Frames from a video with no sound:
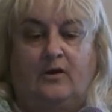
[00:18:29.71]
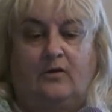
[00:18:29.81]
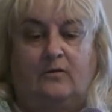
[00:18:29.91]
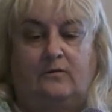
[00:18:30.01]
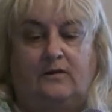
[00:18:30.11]

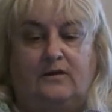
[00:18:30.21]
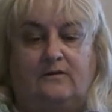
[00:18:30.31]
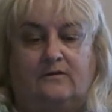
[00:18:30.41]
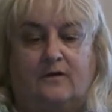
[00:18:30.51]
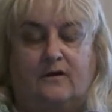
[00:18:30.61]
whose
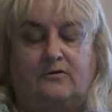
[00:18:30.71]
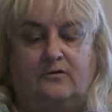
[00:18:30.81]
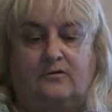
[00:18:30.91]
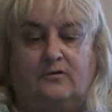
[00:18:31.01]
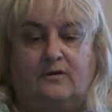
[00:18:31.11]
installed
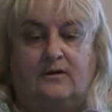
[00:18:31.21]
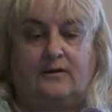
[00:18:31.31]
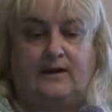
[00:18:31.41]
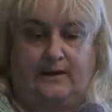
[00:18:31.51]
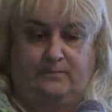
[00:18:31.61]
nuclear
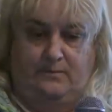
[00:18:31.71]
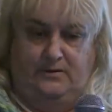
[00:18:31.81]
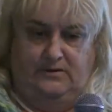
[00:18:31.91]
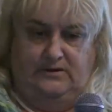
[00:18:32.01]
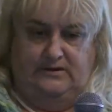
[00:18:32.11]

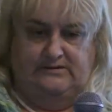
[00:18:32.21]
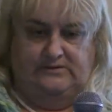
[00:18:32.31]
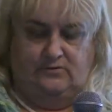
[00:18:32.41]
capabilities